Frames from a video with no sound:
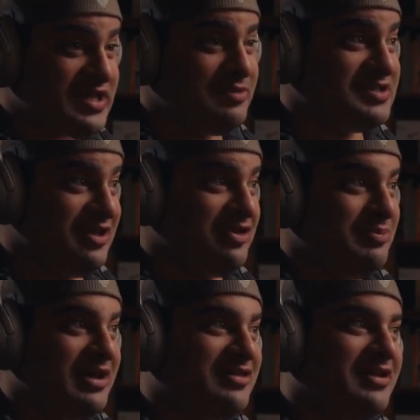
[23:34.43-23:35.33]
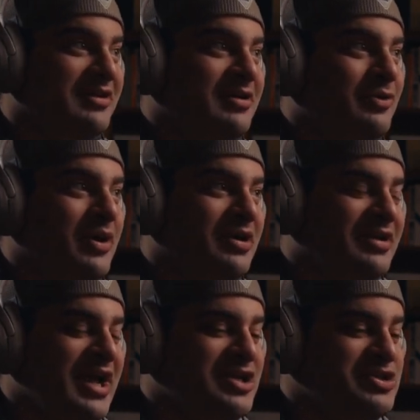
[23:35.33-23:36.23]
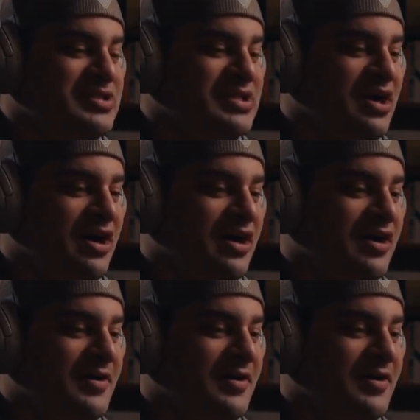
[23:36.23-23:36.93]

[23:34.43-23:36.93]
That was another big thing, wearing gauges. I